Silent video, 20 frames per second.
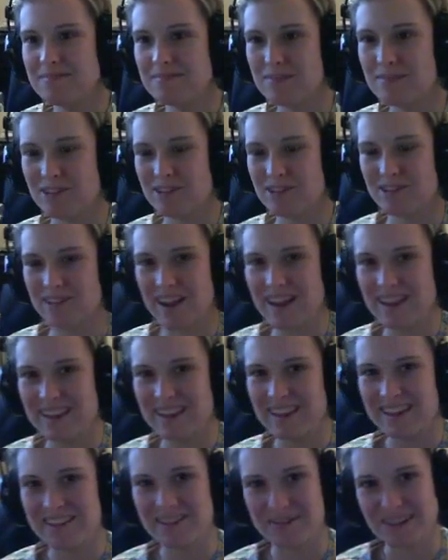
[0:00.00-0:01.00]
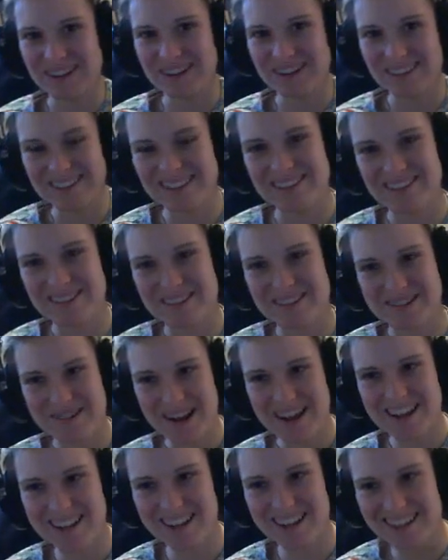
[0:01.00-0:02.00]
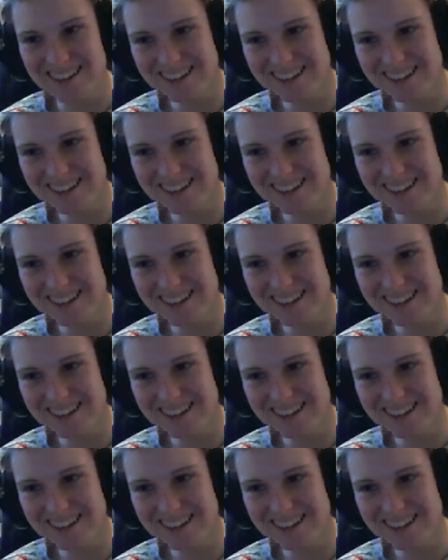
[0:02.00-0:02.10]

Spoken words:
Australia to England is great.